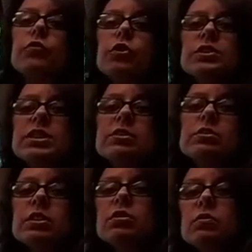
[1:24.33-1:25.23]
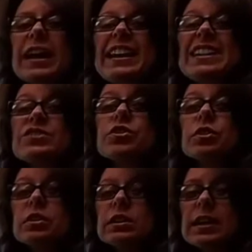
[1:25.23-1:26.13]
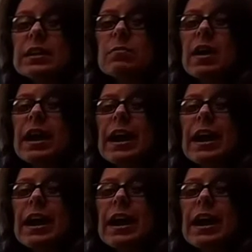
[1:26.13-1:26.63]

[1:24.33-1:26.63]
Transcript: first thing you're going to write is your claim.